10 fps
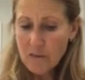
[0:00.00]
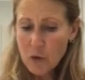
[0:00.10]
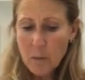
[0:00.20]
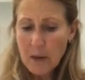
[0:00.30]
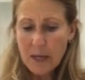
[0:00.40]
of
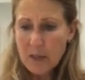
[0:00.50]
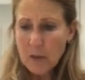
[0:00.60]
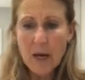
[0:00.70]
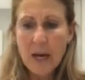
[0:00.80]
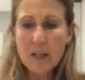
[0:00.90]
you might
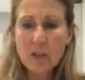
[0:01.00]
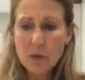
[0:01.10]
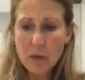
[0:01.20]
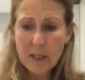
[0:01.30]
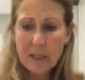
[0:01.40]
know how to
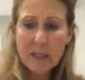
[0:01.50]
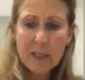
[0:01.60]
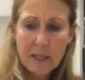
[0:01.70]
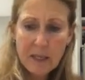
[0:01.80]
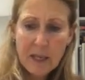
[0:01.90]
do
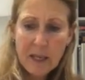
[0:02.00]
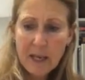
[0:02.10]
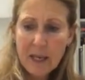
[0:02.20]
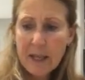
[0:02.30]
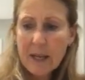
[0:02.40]
this.
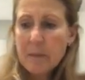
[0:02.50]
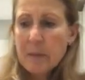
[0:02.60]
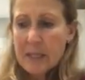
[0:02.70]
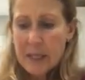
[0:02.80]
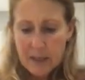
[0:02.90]
And then I'm
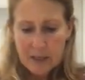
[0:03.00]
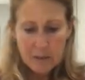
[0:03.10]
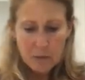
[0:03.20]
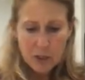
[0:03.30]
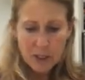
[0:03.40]
gonna take
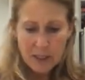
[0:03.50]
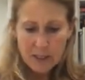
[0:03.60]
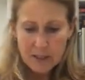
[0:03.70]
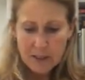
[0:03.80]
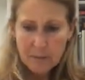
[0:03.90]
some
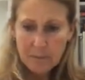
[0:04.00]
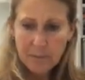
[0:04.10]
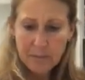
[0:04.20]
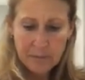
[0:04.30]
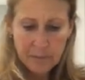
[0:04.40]
cheese,
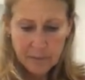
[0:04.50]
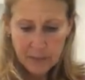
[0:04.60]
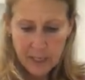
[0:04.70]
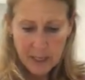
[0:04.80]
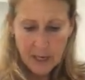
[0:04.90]

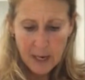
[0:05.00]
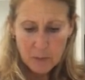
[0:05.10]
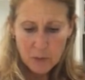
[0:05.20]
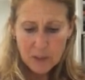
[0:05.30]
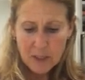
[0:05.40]
and I'm
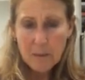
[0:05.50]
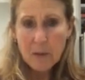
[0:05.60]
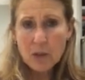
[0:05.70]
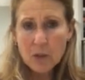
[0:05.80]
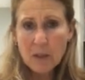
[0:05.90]
using the
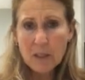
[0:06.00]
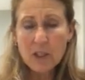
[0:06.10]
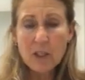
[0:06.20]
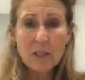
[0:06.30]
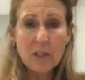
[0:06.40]
mozzarella
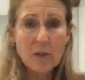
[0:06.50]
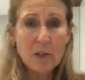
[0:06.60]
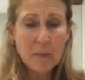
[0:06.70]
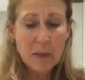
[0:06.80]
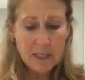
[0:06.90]
cheese, so
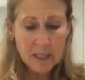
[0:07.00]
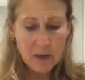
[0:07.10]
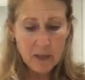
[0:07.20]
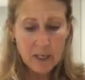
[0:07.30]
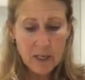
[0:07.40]
there's my
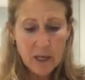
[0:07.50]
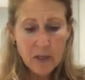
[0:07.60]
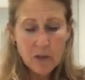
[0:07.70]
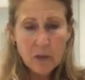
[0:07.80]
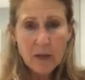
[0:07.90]
dairy.
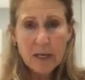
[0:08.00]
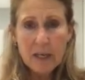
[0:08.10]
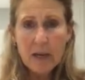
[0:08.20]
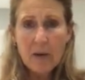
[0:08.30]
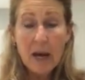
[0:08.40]
So right
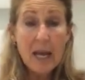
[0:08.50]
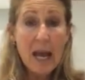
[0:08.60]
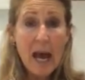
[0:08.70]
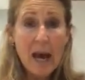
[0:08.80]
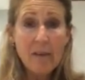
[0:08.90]
now I
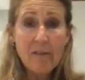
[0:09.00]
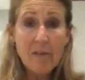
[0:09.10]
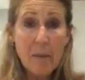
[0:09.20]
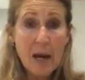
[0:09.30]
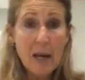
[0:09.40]

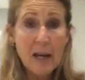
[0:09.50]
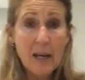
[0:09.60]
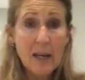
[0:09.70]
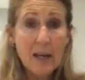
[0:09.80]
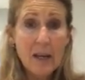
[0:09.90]
have
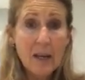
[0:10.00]
my